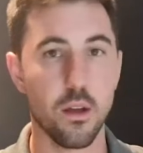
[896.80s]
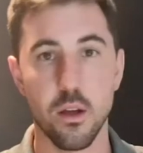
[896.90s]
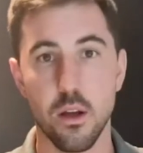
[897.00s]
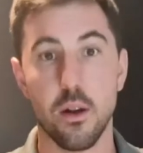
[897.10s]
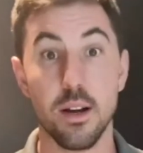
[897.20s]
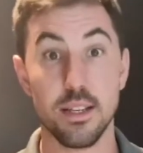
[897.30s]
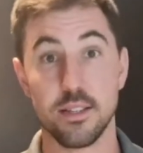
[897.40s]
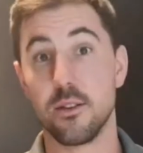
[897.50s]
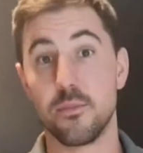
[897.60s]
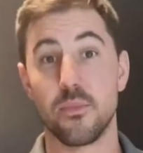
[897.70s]
All right,
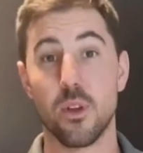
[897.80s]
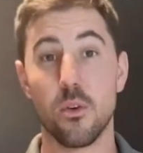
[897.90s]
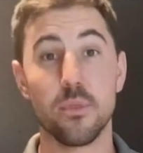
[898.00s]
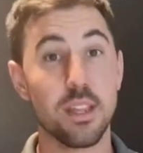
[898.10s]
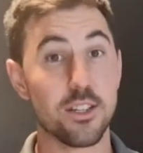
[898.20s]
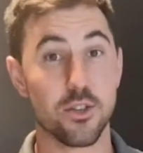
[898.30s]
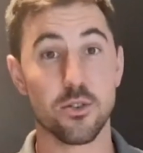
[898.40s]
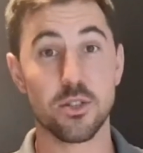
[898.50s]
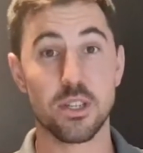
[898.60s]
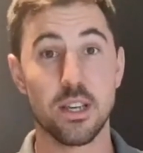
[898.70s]
so hopefully that
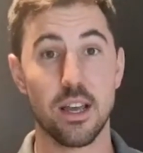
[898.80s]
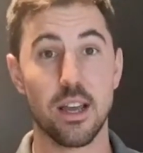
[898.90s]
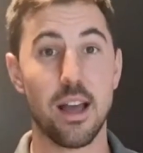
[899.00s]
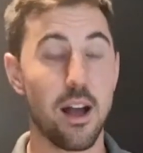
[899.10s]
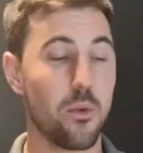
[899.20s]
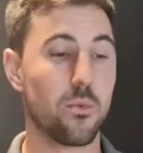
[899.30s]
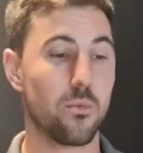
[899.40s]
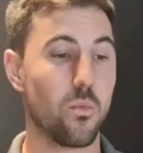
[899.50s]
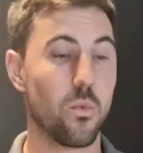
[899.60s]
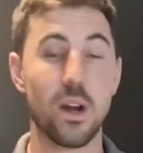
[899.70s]
shows how
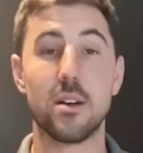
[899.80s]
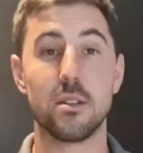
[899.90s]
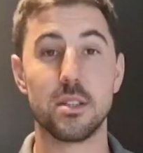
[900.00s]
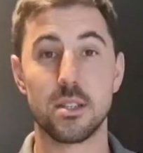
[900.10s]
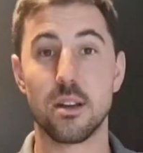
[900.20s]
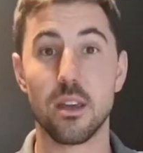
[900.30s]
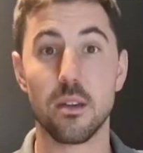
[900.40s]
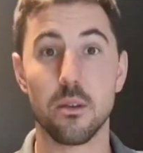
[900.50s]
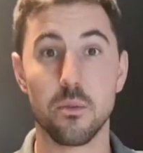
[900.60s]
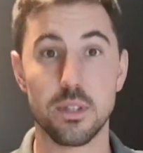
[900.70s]
well this
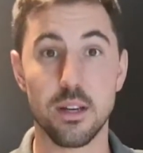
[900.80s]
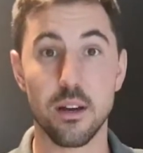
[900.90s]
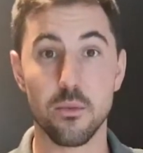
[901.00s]
study was done.